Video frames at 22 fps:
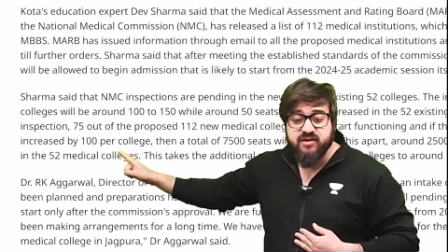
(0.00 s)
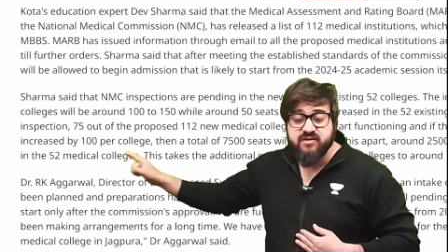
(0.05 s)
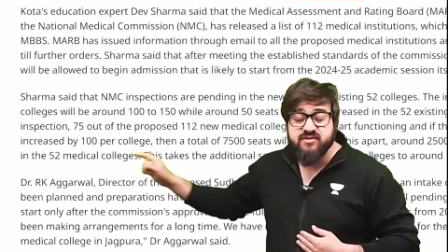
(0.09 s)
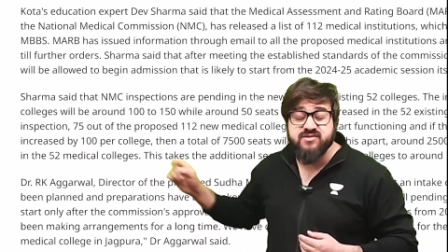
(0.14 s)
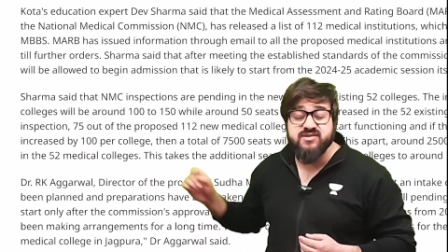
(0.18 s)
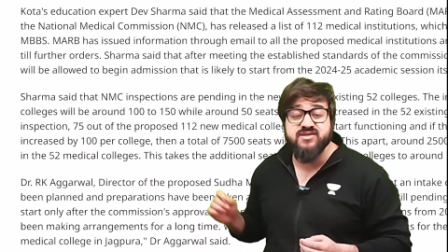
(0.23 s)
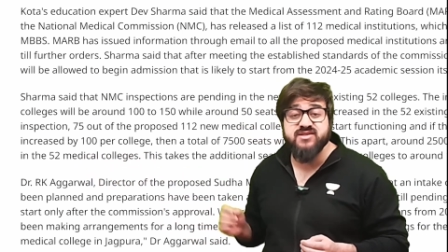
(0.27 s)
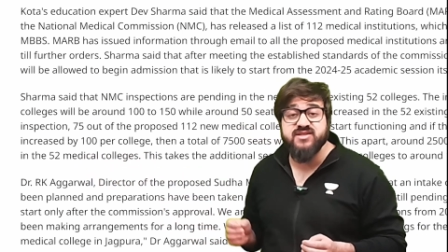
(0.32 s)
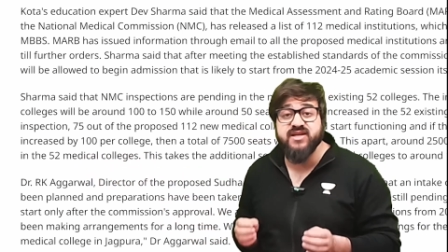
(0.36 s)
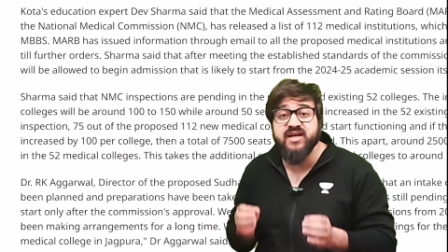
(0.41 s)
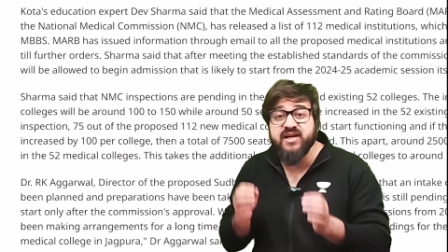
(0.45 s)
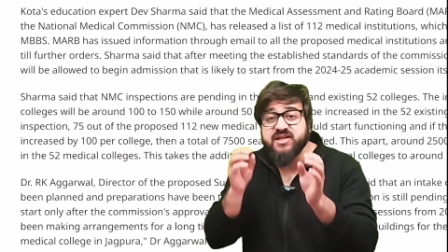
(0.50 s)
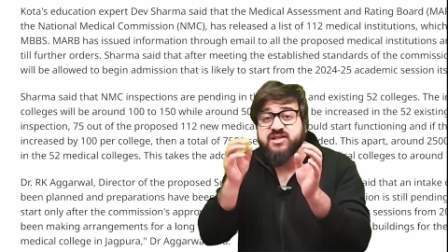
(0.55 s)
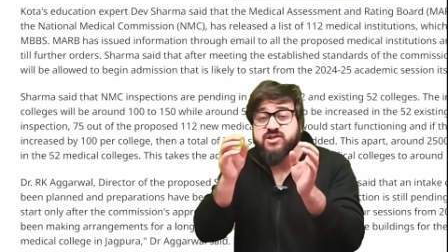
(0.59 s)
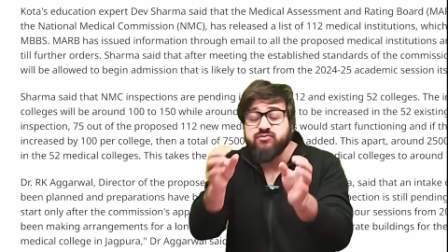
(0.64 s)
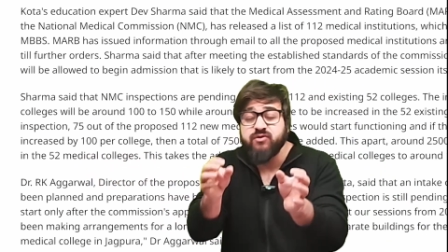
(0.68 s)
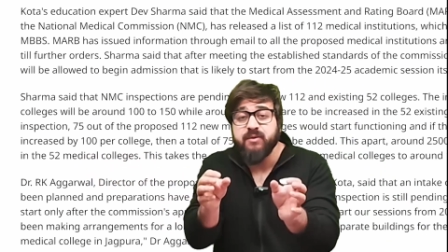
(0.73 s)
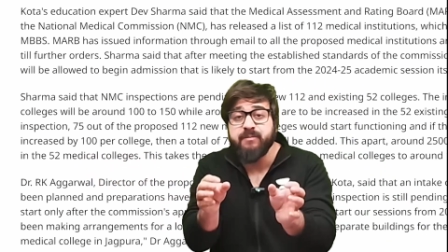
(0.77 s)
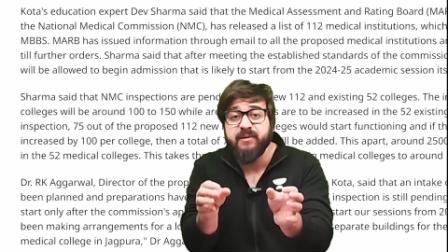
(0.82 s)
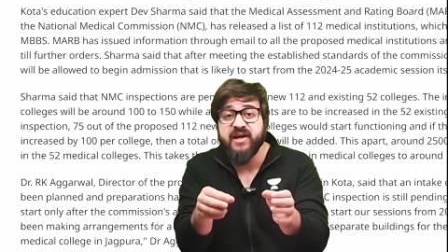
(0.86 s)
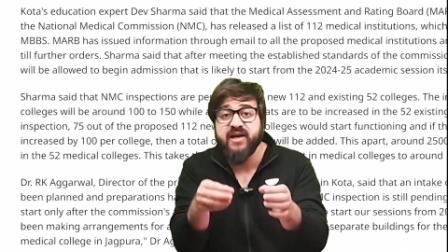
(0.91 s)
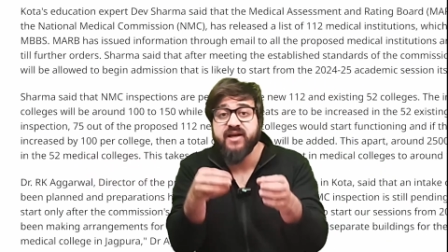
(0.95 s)
seats will
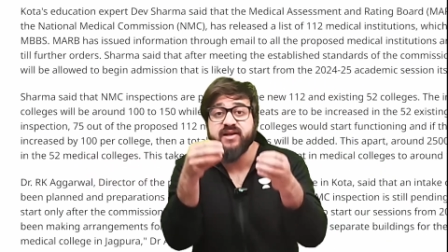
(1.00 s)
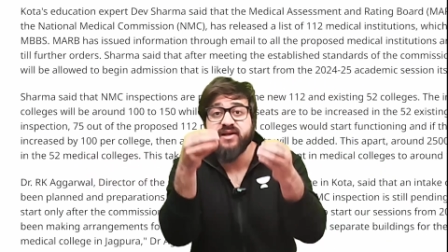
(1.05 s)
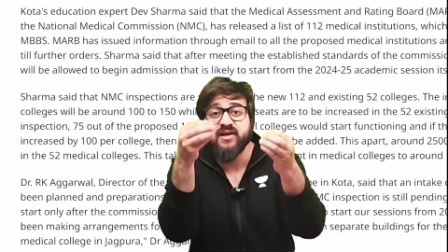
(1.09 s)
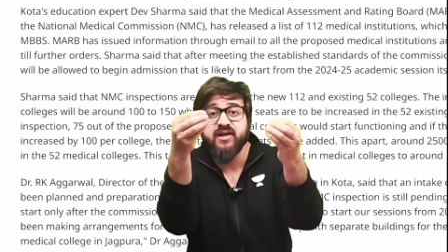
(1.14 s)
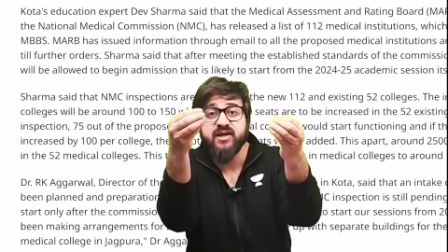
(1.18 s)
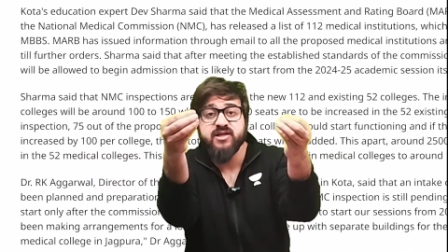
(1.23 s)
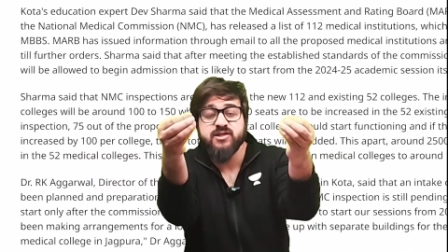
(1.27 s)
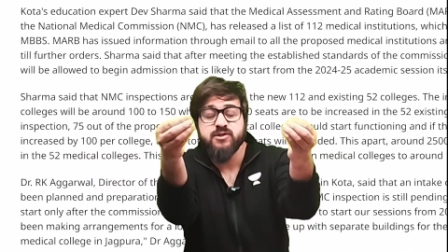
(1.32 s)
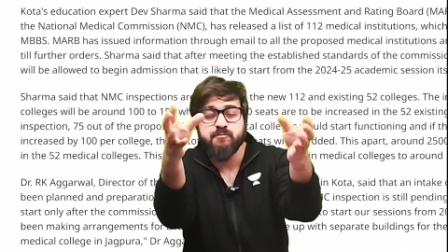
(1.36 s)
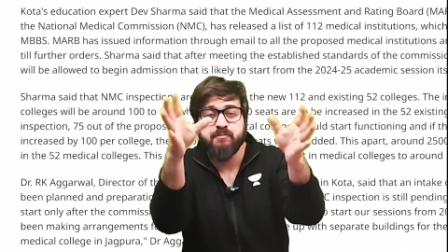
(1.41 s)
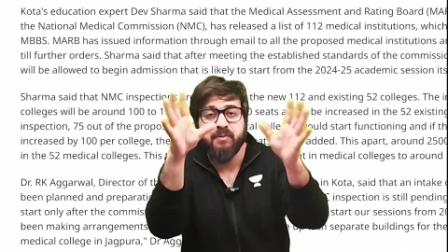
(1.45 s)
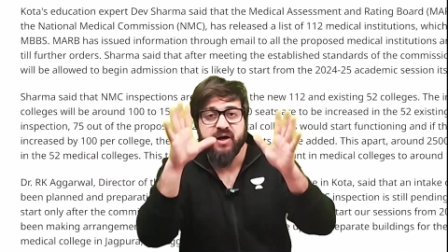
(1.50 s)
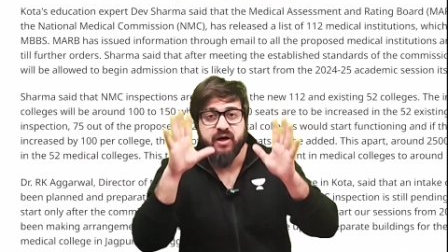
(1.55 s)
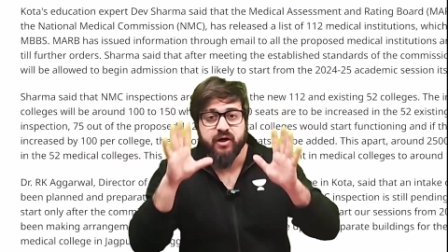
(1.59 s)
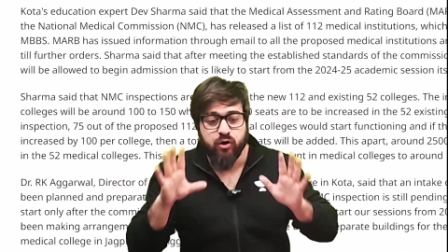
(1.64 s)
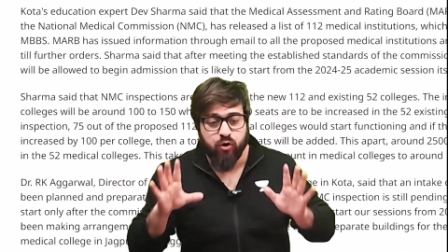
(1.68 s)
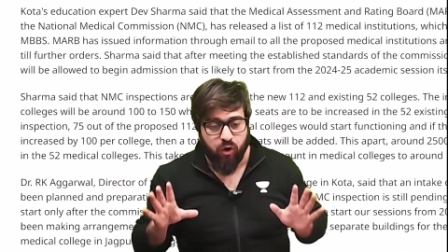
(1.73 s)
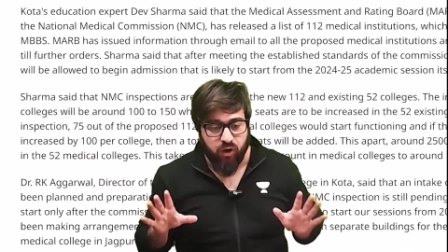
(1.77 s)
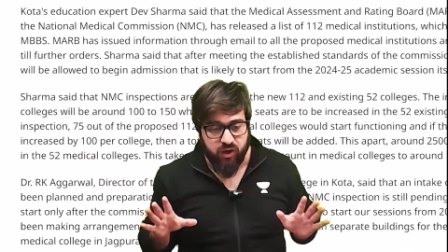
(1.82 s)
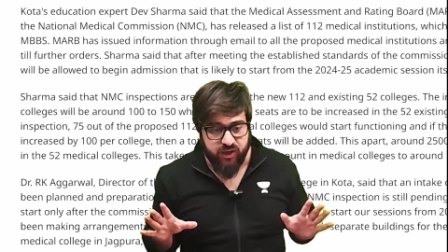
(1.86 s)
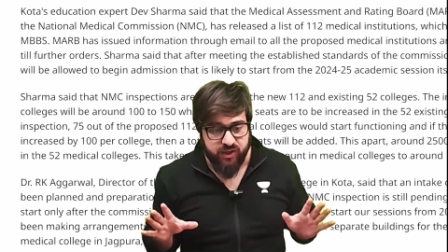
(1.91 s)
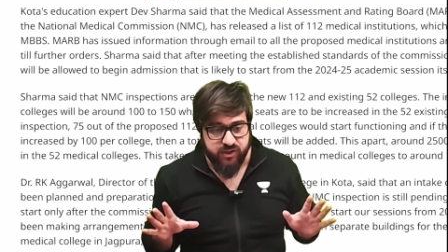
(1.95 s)
be increased per
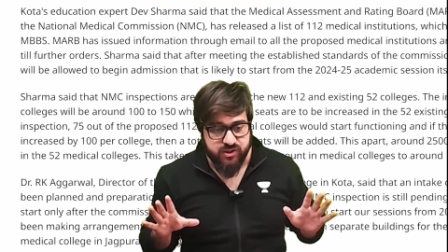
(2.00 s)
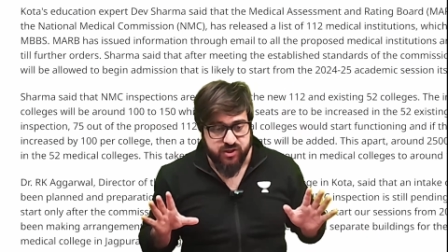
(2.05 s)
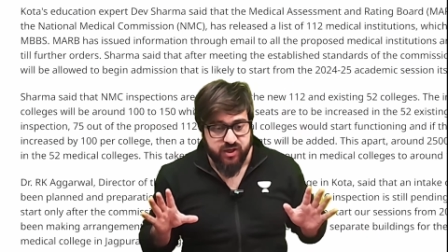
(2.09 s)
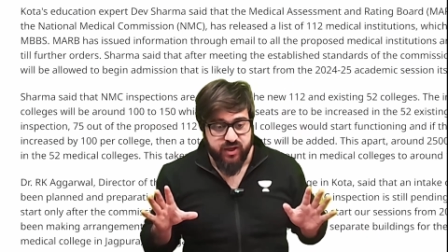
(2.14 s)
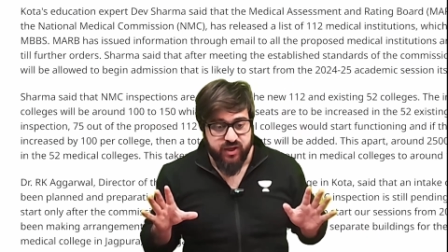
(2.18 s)
college.